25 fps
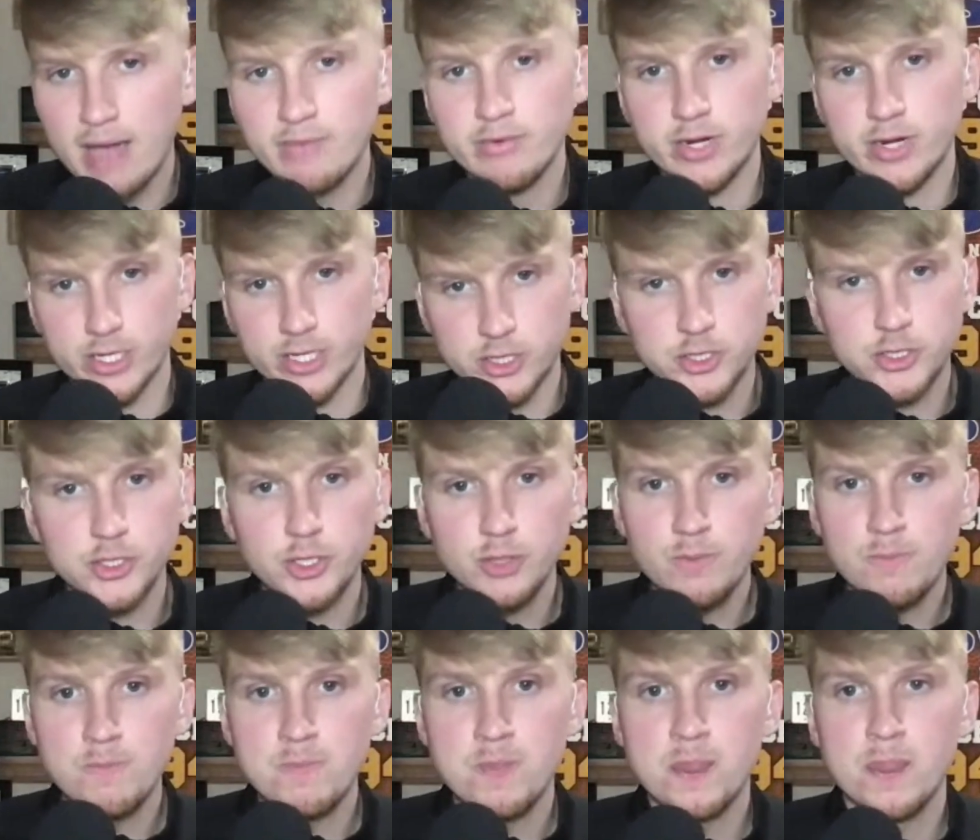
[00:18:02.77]
going to have an
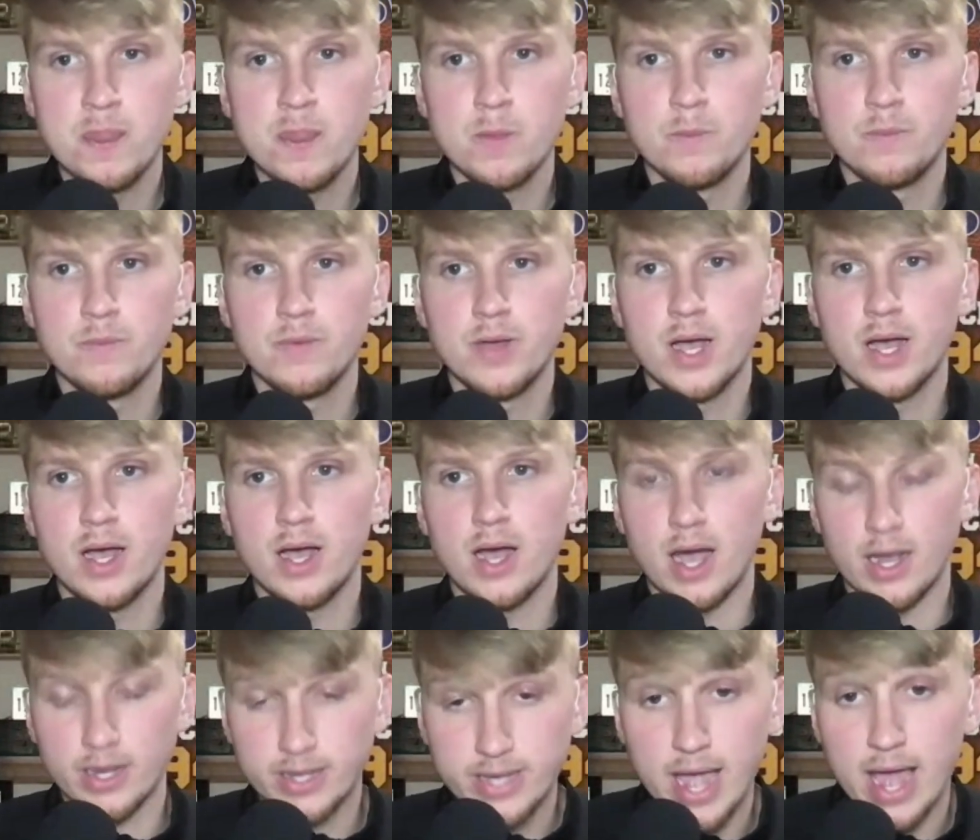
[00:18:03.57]
issue,
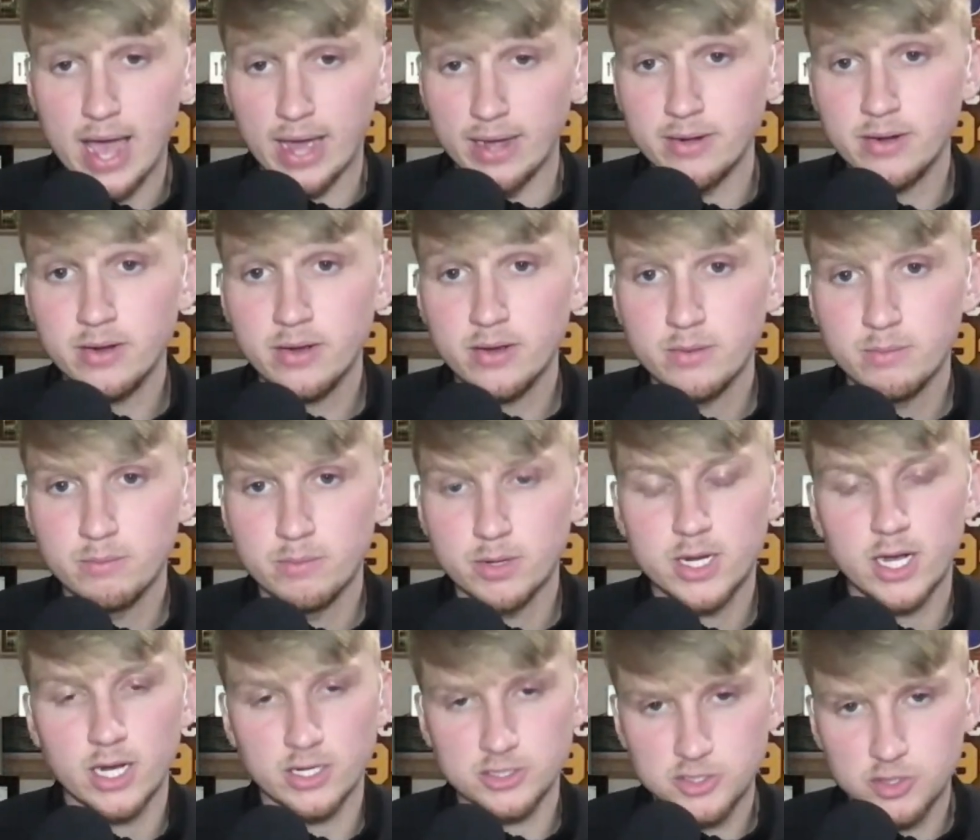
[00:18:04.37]
again,
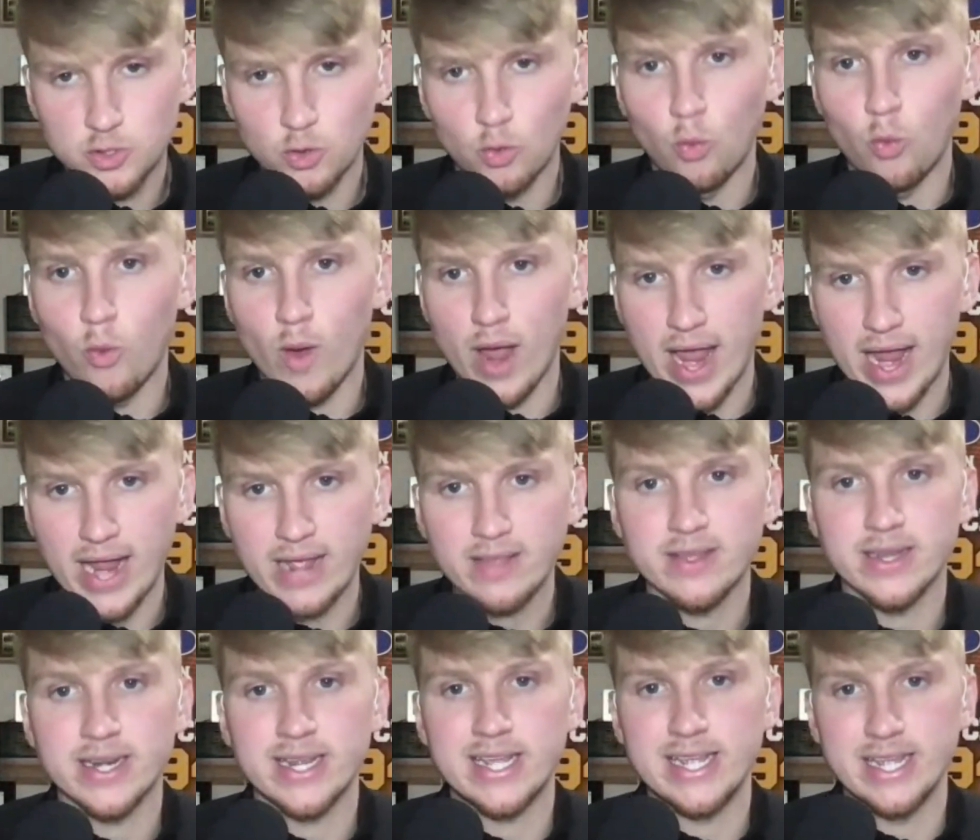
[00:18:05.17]
because the
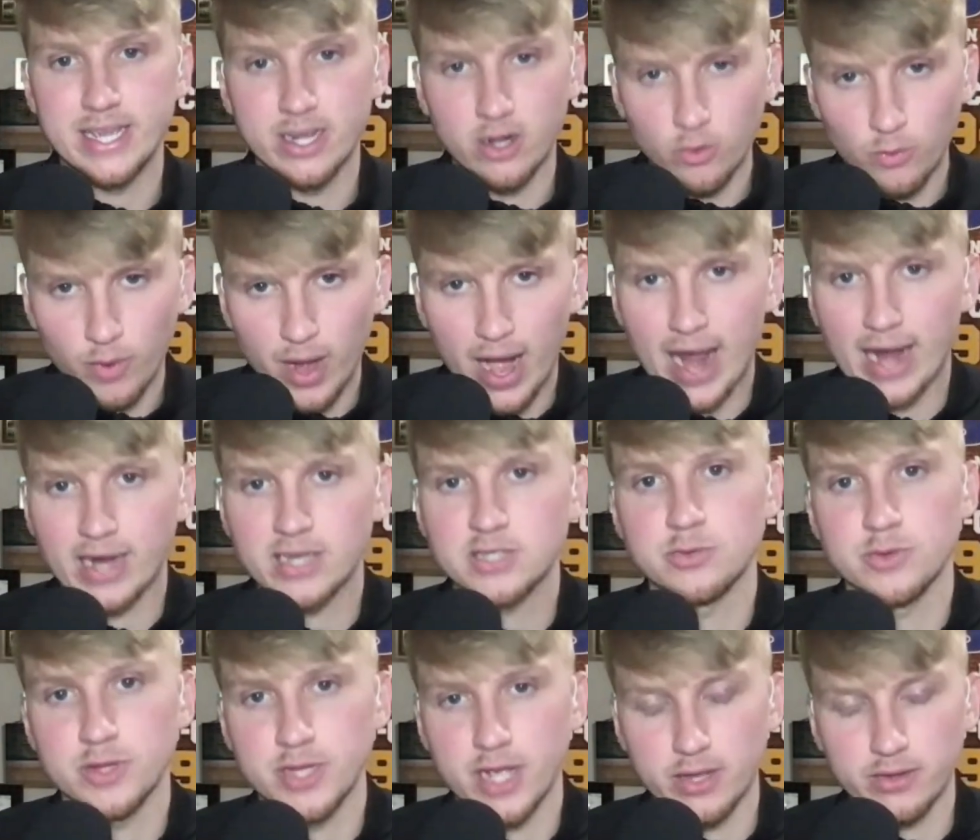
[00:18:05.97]
way that he
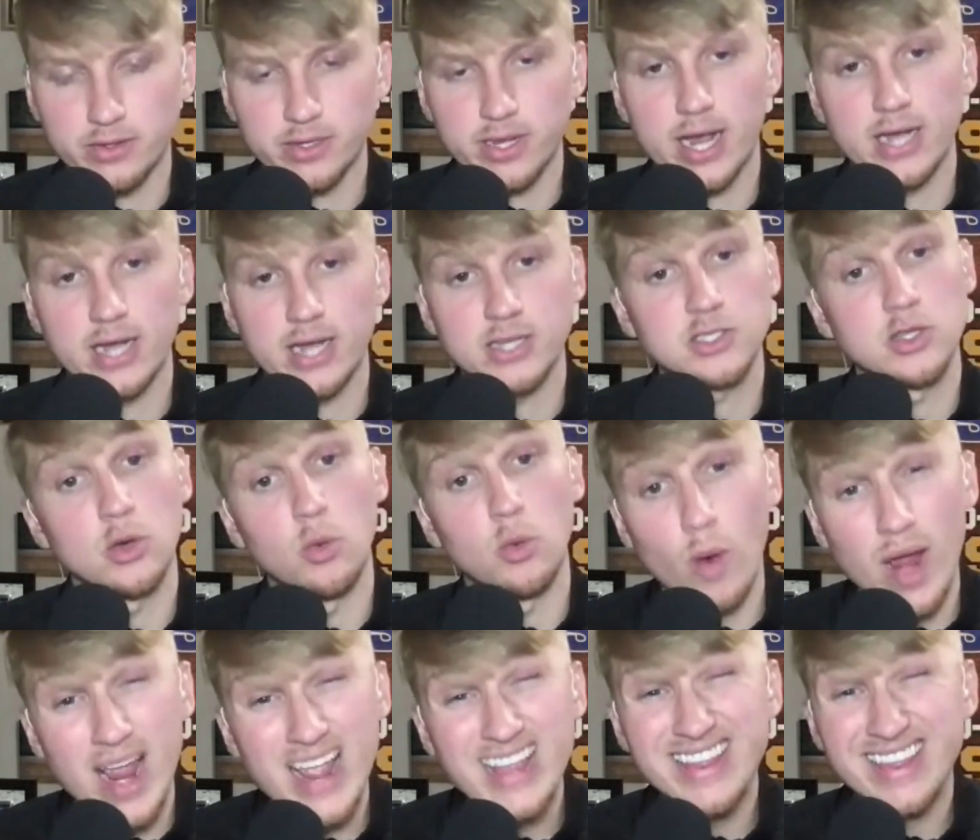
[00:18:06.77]
interacts with the other guys,
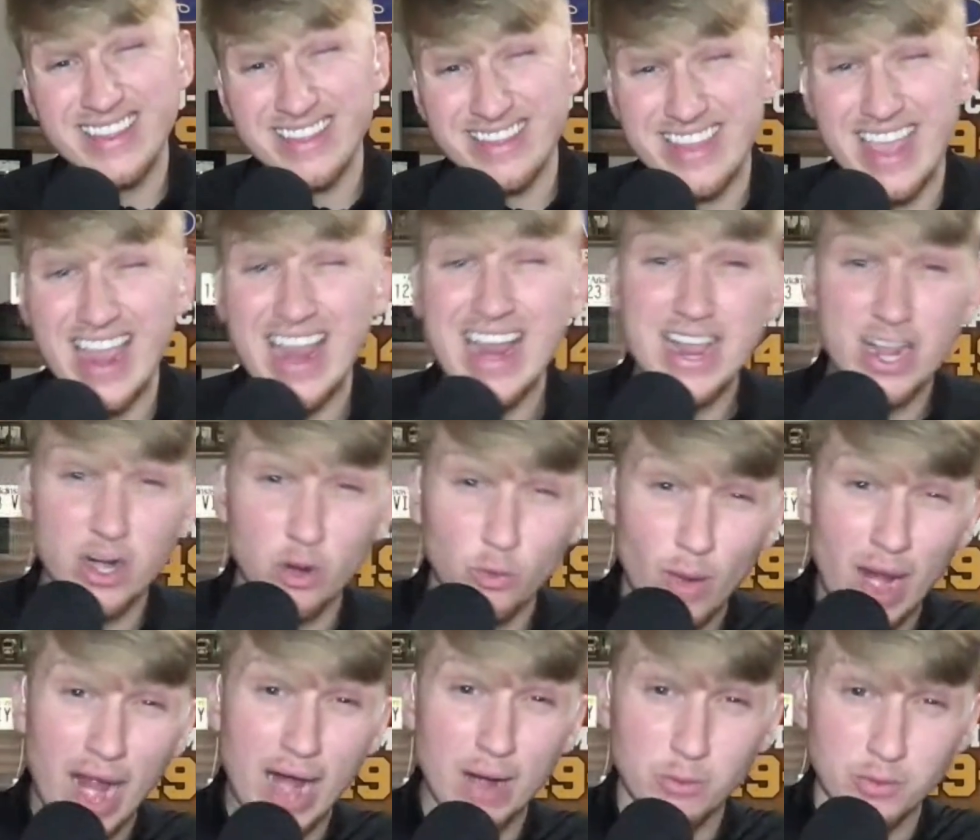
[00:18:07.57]
the way that they
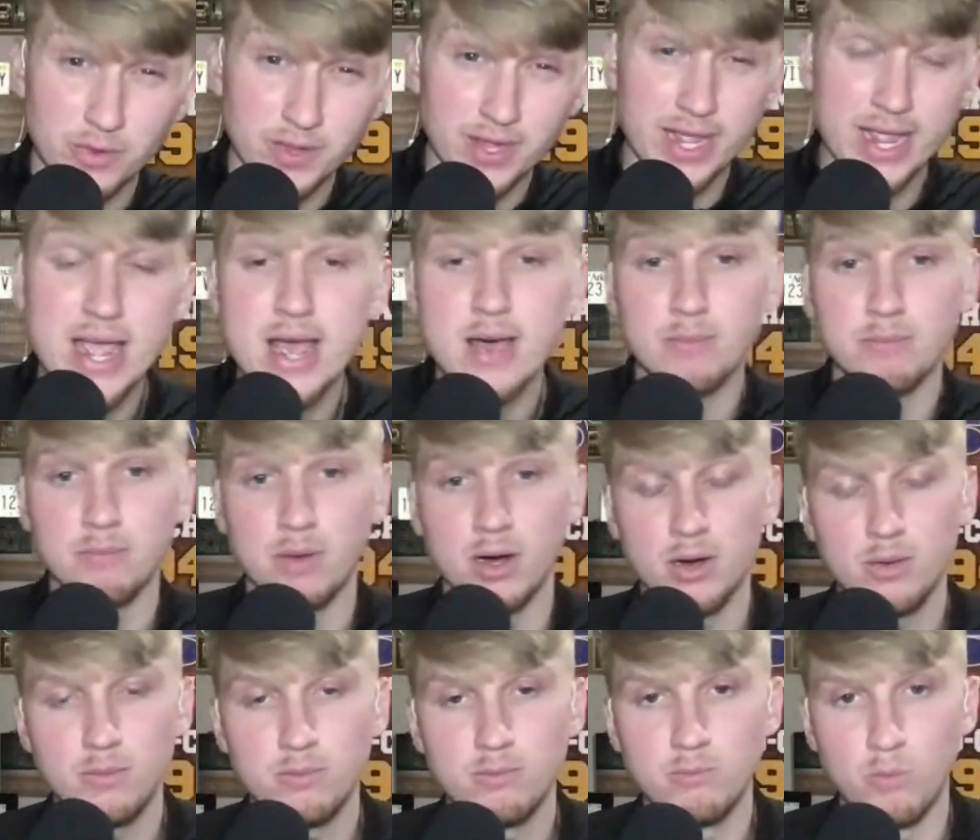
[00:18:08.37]
interact with
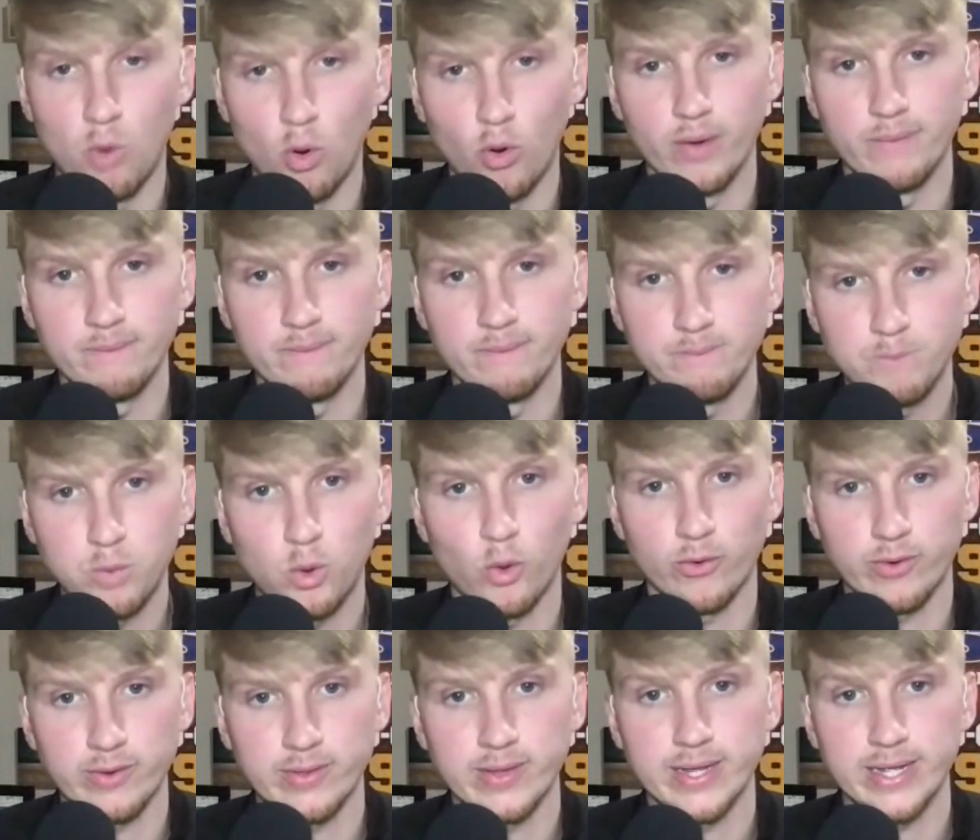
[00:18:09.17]
him, more
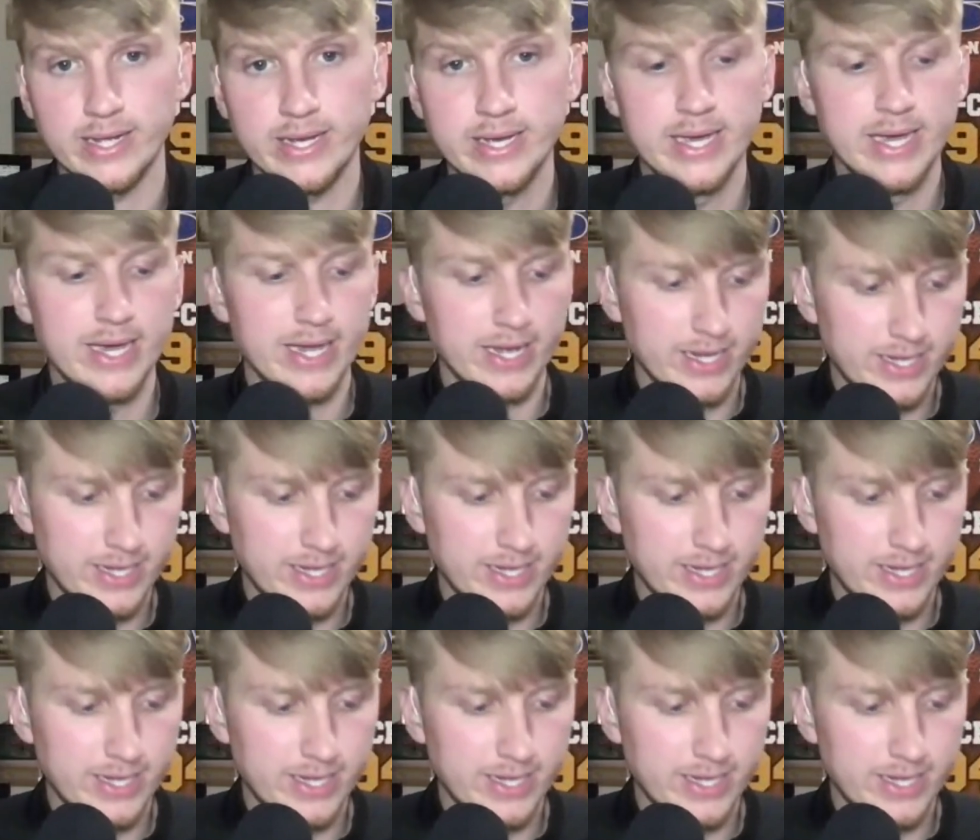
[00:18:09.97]
importantly,